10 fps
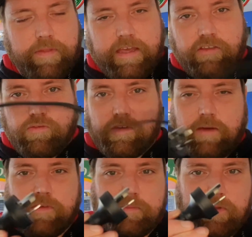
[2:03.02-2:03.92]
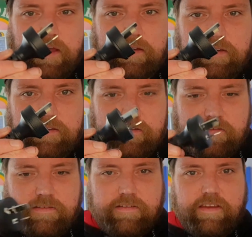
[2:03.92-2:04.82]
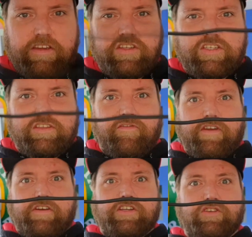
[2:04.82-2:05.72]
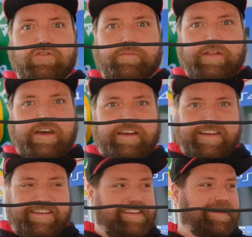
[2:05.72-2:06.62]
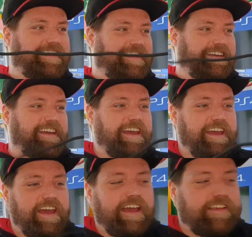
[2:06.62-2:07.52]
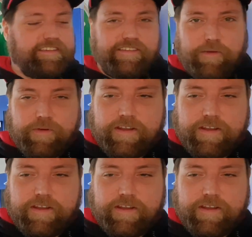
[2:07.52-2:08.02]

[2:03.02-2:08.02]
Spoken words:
they do come with a plug, just a very short plug. So what